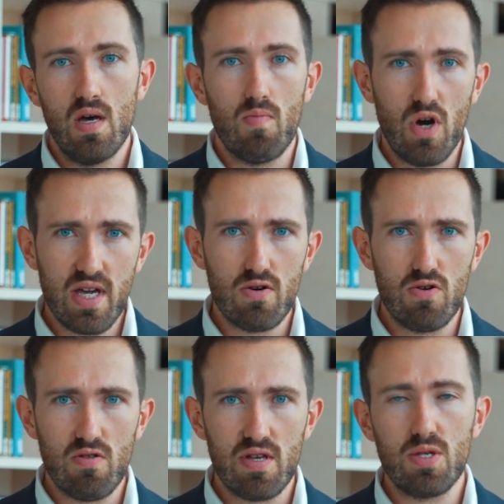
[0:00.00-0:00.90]
My
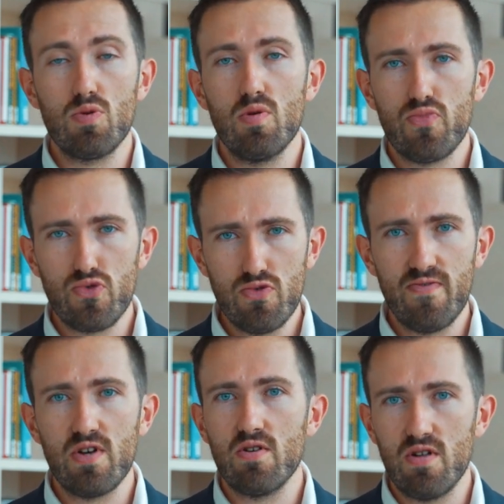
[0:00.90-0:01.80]
goal is to
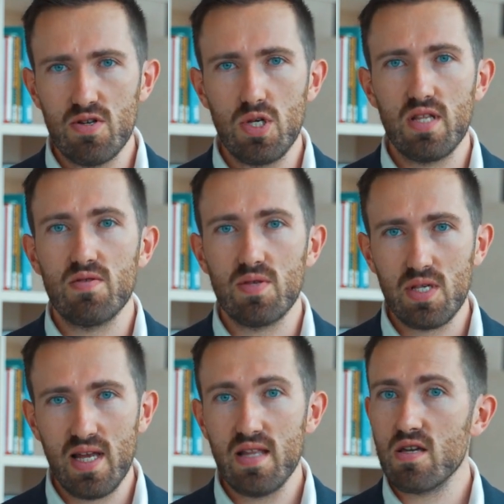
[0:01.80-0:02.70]
improve our knowledge and
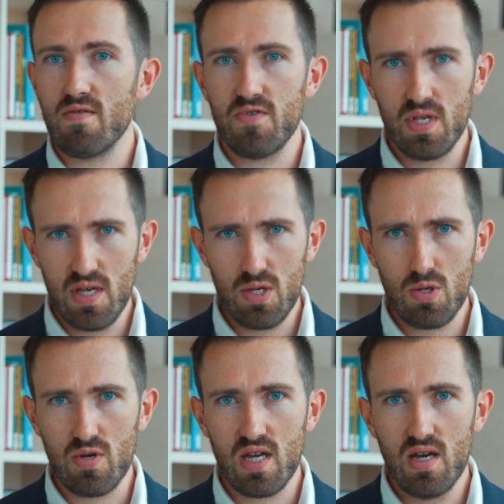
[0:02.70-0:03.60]
understanding of this
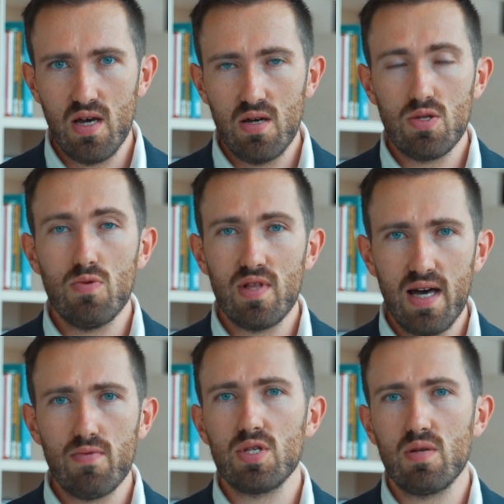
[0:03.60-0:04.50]
history to
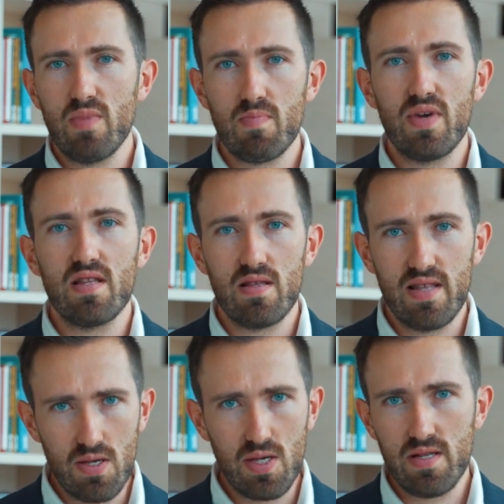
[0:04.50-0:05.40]
allow us to make better
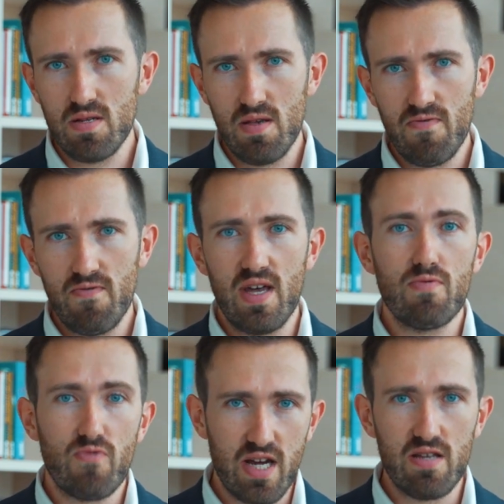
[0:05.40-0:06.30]
legislative
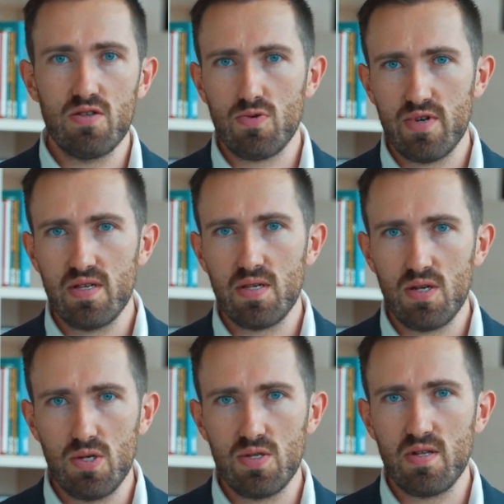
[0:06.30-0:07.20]
and regulatory
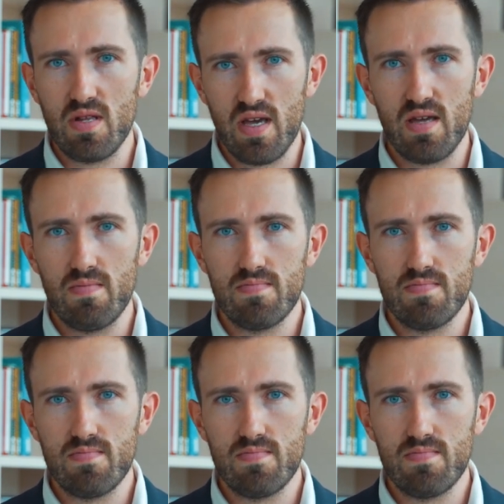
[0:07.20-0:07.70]
decisions today.